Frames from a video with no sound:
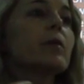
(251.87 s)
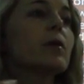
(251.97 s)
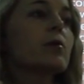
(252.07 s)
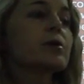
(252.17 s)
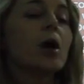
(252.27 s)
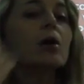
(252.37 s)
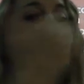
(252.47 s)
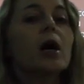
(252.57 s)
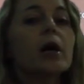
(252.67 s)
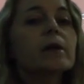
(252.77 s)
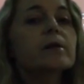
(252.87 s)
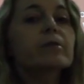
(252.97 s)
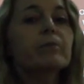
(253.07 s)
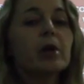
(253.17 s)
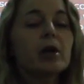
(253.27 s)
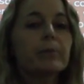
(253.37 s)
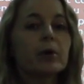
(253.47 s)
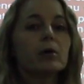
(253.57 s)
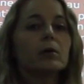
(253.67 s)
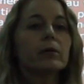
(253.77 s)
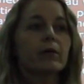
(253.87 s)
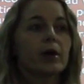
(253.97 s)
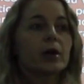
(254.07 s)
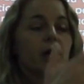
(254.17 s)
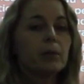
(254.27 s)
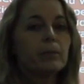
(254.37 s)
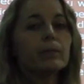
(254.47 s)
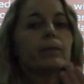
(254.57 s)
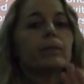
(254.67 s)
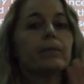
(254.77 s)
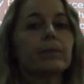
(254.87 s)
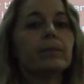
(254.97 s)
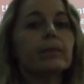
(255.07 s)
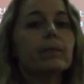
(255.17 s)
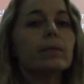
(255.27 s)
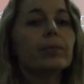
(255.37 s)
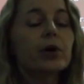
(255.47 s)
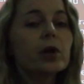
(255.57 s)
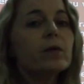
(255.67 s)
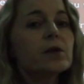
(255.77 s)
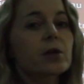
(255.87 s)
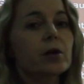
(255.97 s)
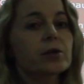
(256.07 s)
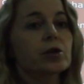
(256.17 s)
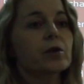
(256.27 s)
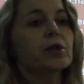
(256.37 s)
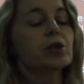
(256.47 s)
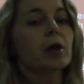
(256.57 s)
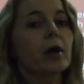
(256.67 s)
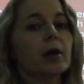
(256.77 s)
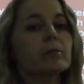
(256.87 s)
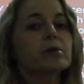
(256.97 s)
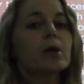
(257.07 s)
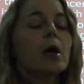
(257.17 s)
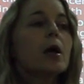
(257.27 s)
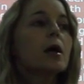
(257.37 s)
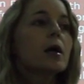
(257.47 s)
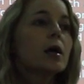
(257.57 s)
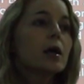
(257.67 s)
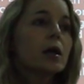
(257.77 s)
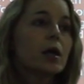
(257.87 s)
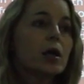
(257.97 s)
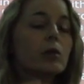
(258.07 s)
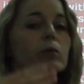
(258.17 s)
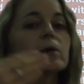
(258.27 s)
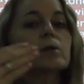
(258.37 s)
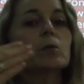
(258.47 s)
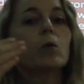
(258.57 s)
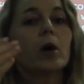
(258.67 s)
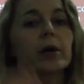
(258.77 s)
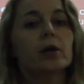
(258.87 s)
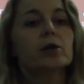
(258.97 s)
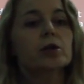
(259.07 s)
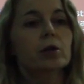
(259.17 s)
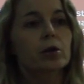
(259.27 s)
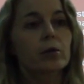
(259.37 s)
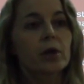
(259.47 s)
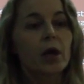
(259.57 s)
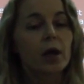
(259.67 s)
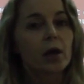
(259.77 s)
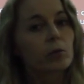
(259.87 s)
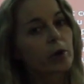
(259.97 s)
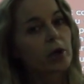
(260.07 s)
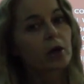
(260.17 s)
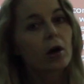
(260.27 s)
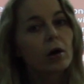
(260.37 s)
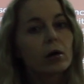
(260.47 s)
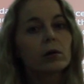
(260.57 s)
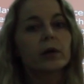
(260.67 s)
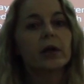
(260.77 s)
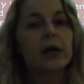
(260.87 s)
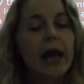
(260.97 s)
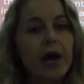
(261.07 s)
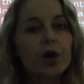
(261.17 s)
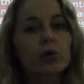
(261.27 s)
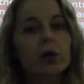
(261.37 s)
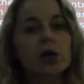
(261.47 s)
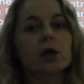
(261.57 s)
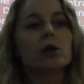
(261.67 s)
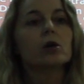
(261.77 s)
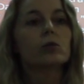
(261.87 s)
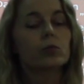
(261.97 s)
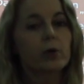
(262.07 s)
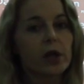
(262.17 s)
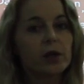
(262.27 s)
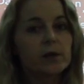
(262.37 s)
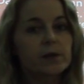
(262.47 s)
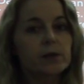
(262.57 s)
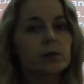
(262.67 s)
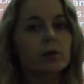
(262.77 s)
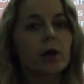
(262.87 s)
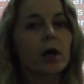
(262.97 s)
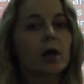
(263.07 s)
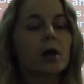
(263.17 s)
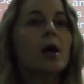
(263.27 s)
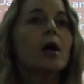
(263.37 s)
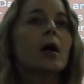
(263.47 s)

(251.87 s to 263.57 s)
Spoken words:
There was all kinds of people that he put in these concentration camps. He was wanting to create what he called an Aryan race, okay?